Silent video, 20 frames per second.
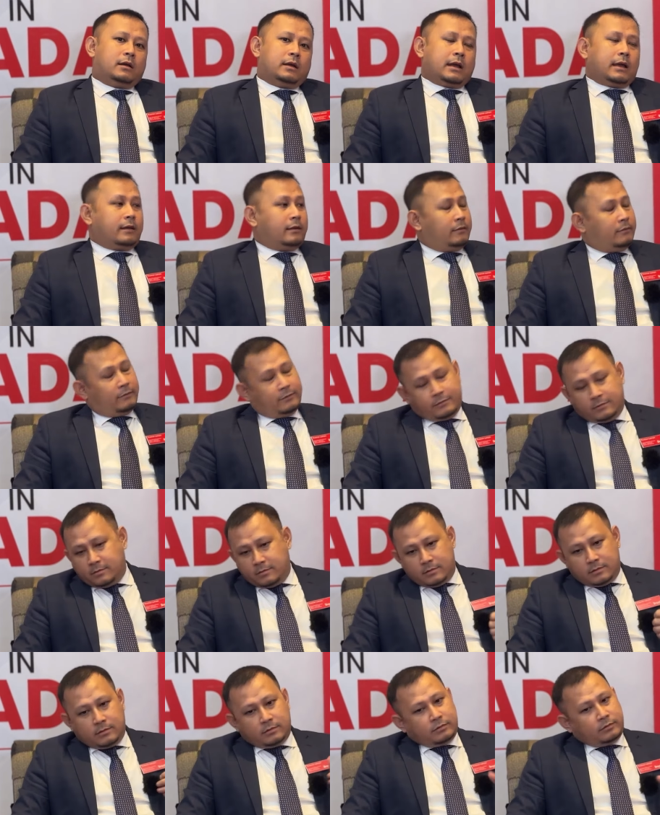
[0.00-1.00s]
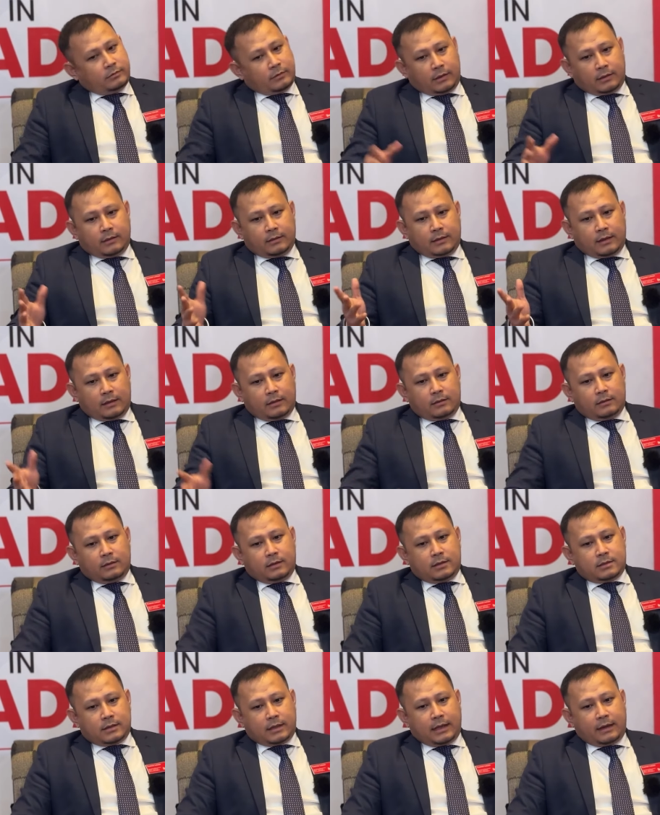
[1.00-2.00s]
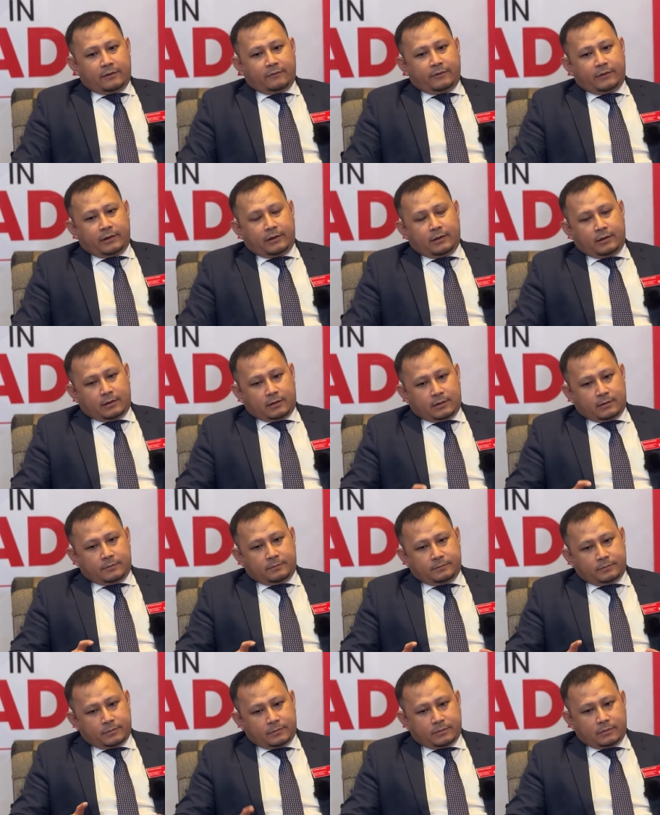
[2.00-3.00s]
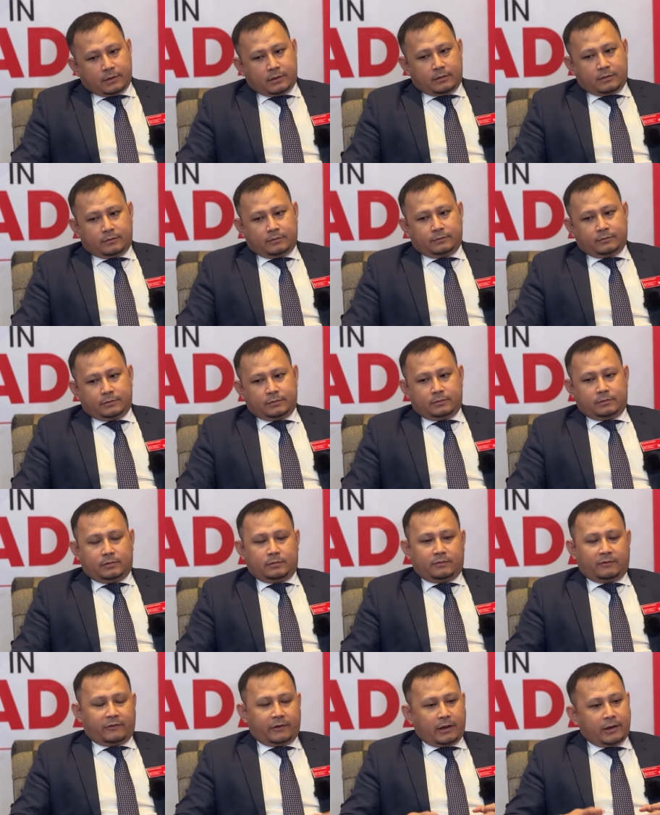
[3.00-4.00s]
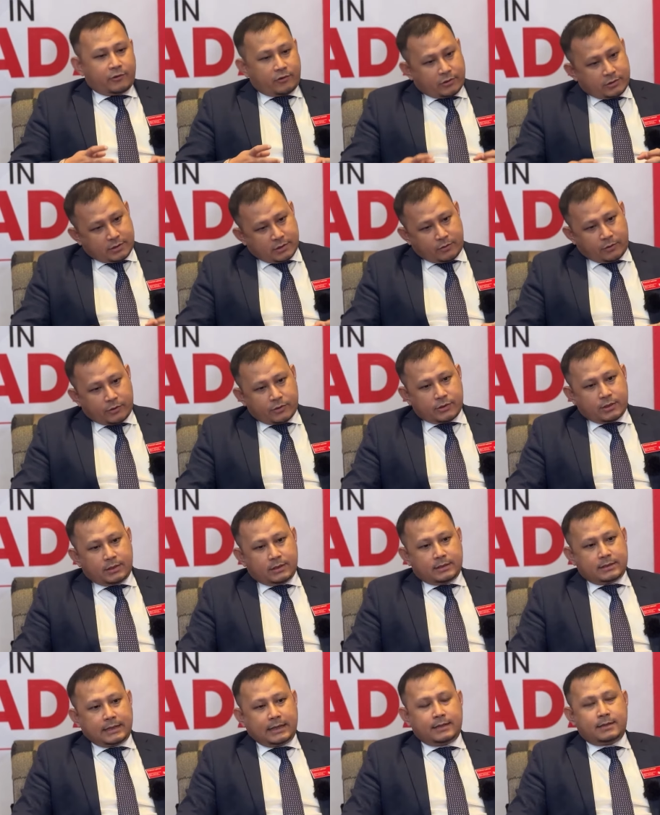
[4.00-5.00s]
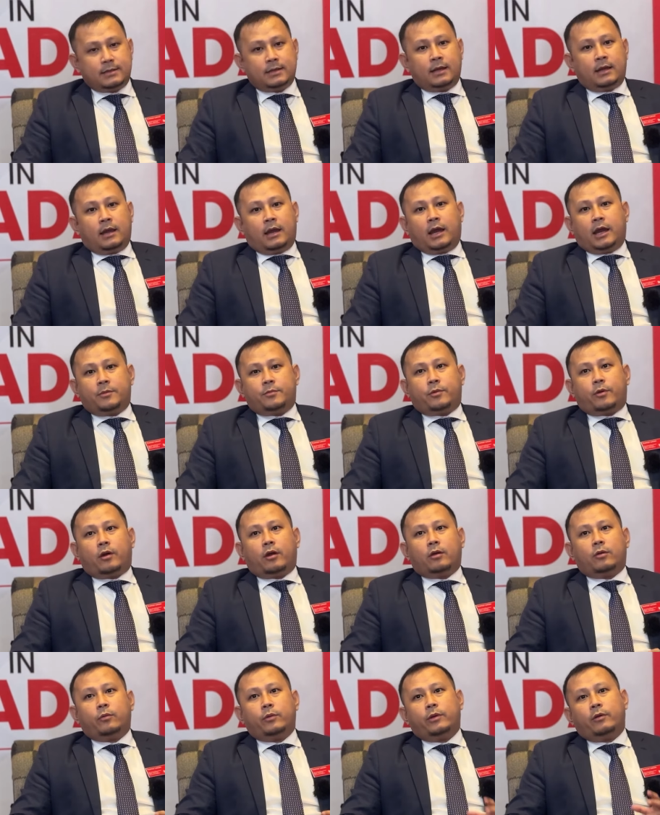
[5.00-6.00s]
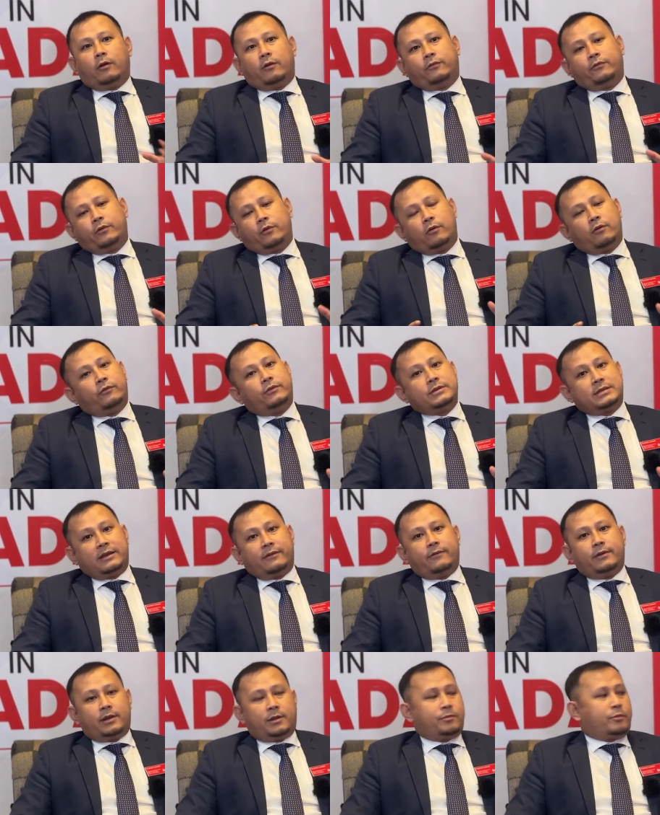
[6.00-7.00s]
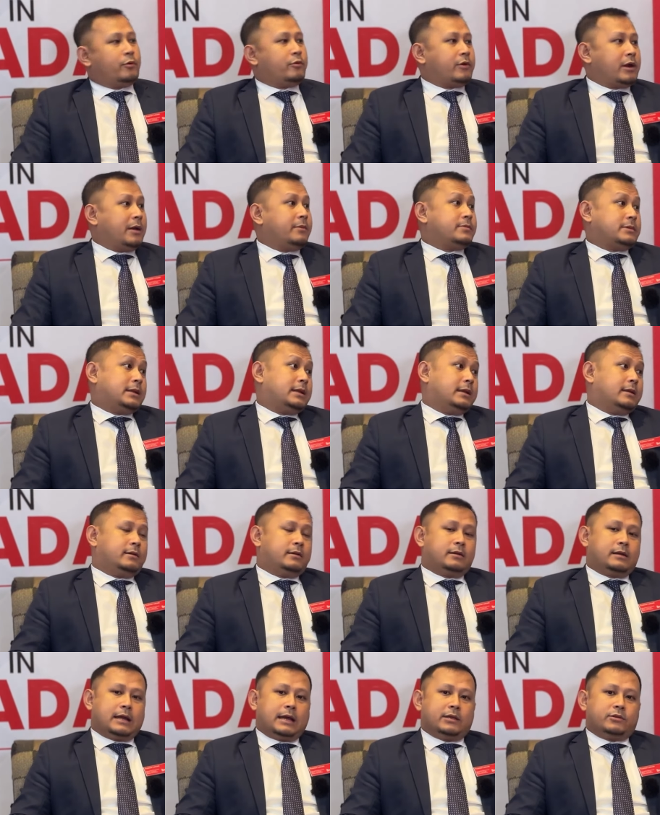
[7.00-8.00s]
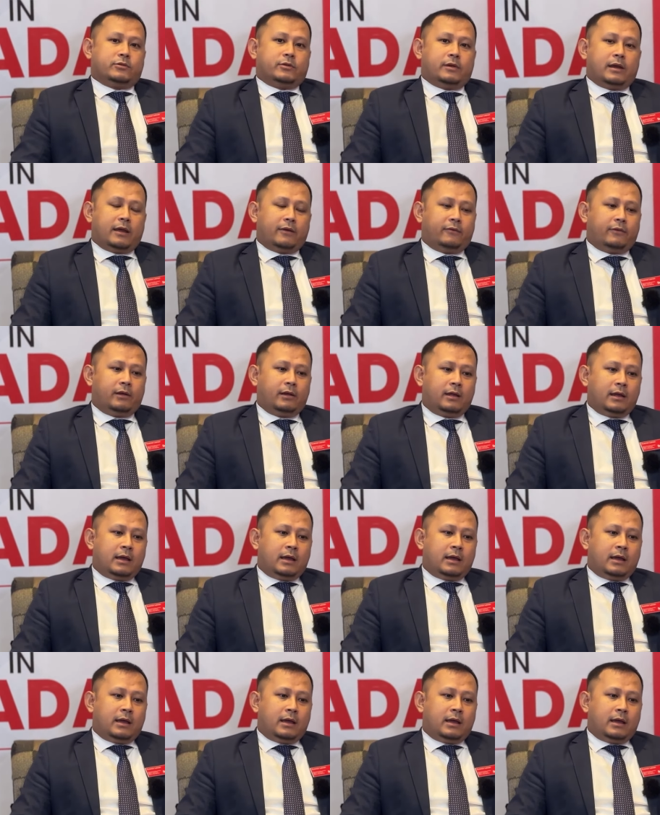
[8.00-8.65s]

Again, I think that's again a very very interesting question in the sense, at Brock we offer over 70 programs at the undergraduate level,